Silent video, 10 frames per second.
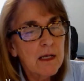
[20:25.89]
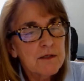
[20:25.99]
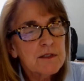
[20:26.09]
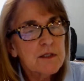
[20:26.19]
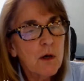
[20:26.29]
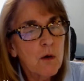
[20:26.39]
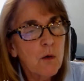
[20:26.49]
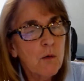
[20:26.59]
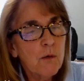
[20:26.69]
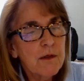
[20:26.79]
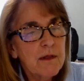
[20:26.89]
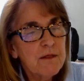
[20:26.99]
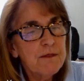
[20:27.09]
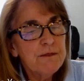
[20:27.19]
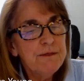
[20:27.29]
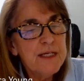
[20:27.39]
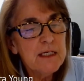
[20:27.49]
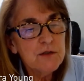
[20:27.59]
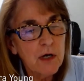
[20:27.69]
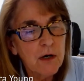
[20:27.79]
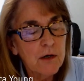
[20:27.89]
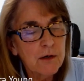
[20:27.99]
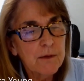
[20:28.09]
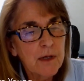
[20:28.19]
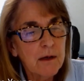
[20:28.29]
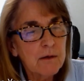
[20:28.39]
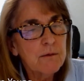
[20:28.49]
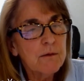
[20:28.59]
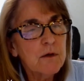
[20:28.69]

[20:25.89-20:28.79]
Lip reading: So these are